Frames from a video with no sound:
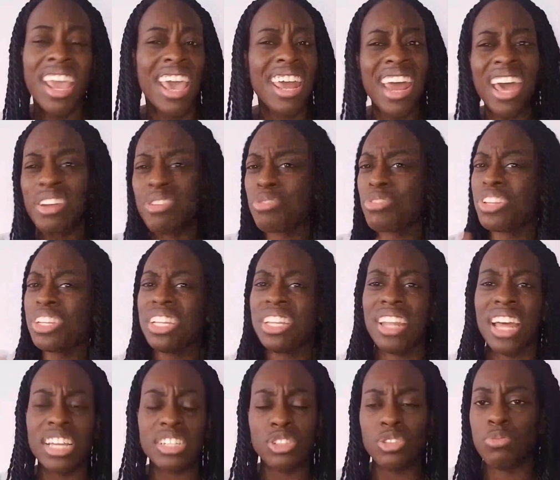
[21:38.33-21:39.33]
And I don't really
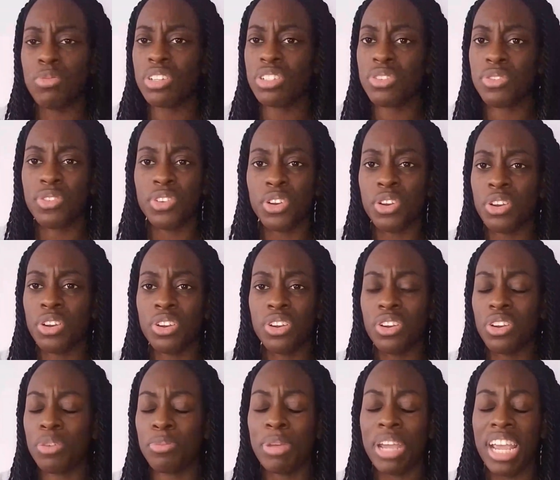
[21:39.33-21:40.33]
like too much of
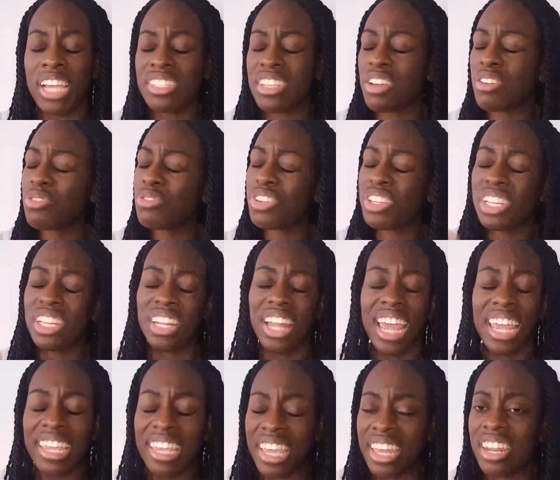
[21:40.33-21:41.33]
her page. I don't really
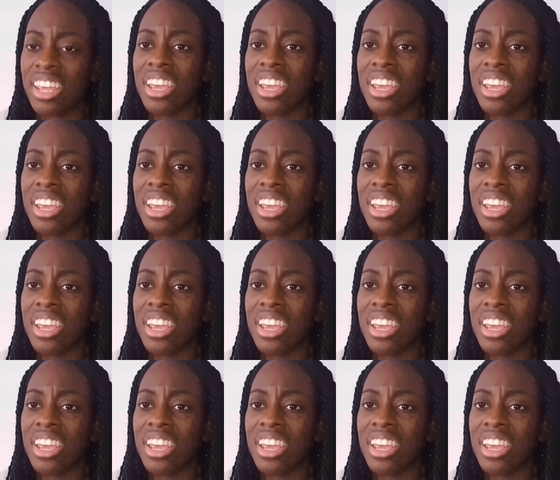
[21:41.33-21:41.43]
like it.